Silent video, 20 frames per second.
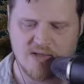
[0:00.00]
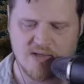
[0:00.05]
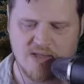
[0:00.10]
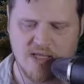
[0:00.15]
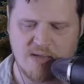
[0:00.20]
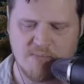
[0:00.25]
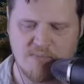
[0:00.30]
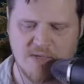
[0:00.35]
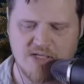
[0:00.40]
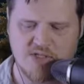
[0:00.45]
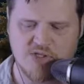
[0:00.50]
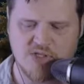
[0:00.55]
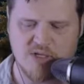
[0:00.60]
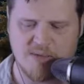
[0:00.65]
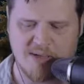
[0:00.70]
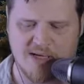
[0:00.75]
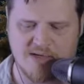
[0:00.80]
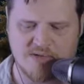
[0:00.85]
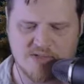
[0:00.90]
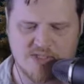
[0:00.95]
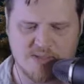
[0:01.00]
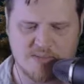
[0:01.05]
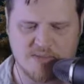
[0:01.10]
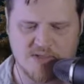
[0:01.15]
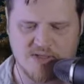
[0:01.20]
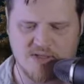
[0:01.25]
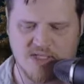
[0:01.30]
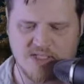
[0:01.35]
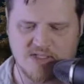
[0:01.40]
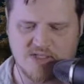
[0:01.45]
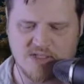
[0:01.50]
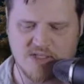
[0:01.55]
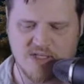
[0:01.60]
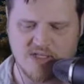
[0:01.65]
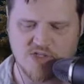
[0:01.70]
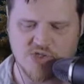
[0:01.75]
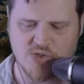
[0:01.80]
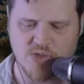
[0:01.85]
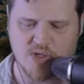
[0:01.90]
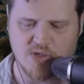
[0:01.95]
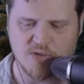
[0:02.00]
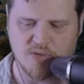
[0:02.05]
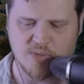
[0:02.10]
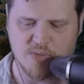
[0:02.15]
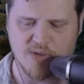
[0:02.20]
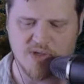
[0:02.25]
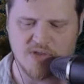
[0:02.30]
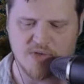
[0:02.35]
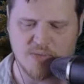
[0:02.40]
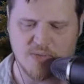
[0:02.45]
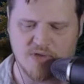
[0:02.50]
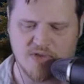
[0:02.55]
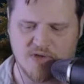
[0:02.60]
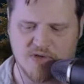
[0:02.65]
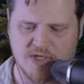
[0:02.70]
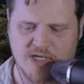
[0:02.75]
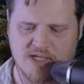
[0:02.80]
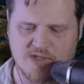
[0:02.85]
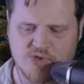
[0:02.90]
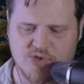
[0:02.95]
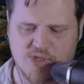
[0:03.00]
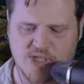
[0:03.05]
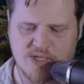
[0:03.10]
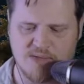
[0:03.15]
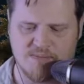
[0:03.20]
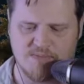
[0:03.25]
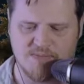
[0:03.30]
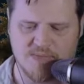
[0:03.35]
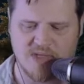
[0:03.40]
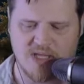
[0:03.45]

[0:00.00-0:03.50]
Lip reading: they mentioned about some of the things that they struggled with their country.